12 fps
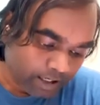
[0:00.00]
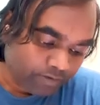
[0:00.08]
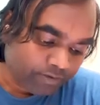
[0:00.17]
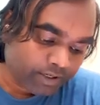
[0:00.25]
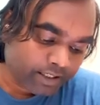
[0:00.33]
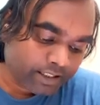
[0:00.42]

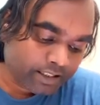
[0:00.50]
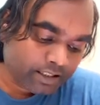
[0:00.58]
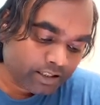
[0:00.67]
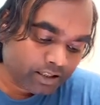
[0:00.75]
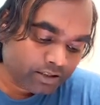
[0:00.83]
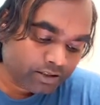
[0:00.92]
For any
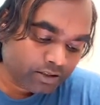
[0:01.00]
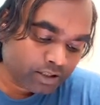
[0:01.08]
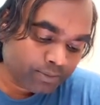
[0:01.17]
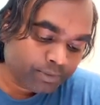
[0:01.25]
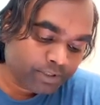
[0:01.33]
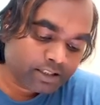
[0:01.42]
non-zero
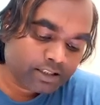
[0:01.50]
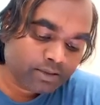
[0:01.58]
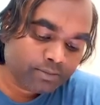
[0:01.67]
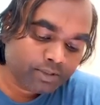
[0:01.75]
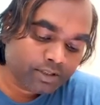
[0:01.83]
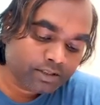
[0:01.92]
complex
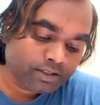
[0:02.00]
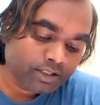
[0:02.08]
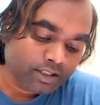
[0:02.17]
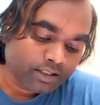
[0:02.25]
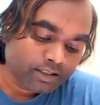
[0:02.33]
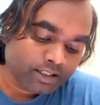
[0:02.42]
numbers,
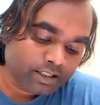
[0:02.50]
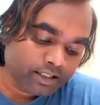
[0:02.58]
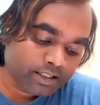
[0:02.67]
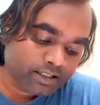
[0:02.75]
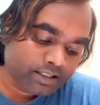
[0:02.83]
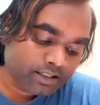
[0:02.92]
there
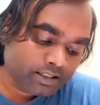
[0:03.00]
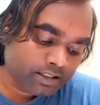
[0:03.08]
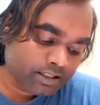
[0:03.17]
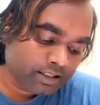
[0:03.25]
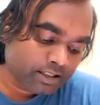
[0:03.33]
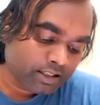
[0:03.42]
exists
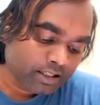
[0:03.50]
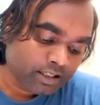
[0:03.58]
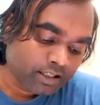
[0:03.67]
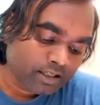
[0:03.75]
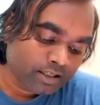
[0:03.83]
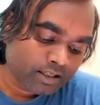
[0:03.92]
the
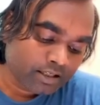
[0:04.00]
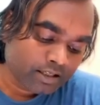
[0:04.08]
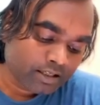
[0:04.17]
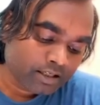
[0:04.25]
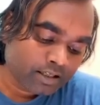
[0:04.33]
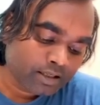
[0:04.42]

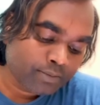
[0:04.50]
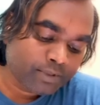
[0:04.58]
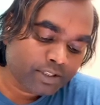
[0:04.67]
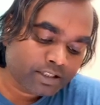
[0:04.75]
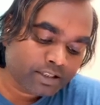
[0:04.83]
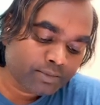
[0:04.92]

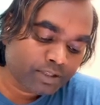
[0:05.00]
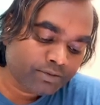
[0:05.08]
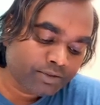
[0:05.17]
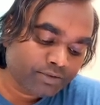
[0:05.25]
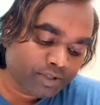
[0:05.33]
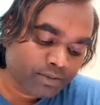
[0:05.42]
complex number of
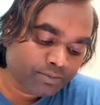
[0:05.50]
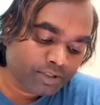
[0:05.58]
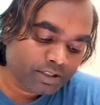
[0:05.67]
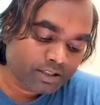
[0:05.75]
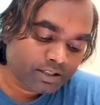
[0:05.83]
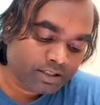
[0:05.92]
the form
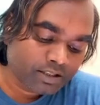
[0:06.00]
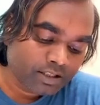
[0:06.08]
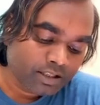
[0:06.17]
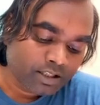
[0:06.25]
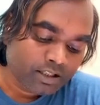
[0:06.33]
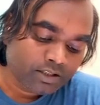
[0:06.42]
this,
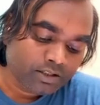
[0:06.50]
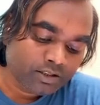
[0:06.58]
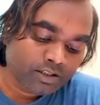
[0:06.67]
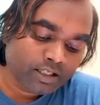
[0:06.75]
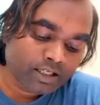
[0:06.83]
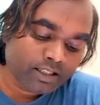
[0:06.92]

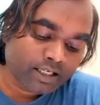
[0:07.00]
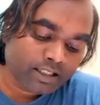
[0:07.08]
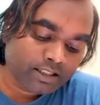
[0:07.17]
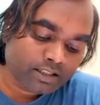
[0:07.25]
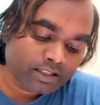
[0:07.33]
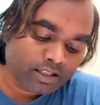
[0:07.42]
that
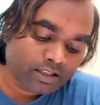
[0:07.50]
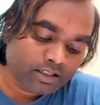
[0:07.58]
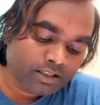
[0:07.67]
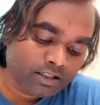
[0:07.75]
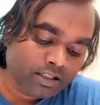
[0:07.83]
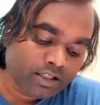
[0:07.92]
is called
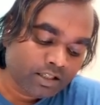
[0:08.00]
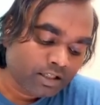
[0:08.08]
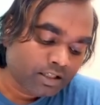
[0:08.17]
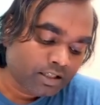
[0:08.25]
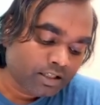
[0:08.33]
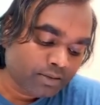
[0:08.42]
the
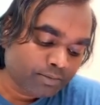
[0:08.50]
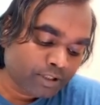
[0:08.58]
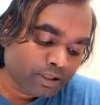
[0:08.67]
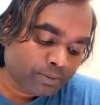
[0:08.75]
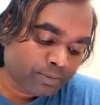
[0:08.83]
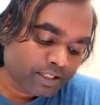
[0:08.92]

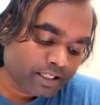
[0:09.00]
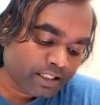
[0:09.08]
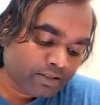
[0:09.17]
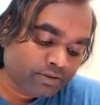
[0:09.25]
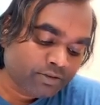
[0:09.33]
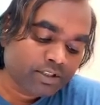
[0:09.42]

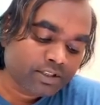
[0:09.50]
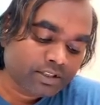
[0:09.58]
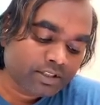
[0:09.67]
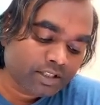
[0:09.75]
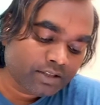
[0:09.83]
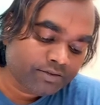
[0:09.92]
multiplicative
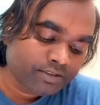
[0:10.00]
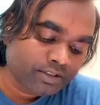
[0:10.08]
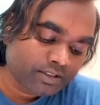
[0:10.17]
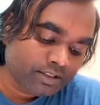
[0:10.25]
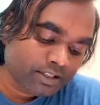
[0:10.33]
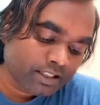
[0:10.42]
inverse of
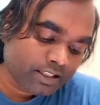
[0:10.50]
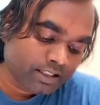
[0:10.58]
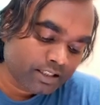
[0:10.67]
z,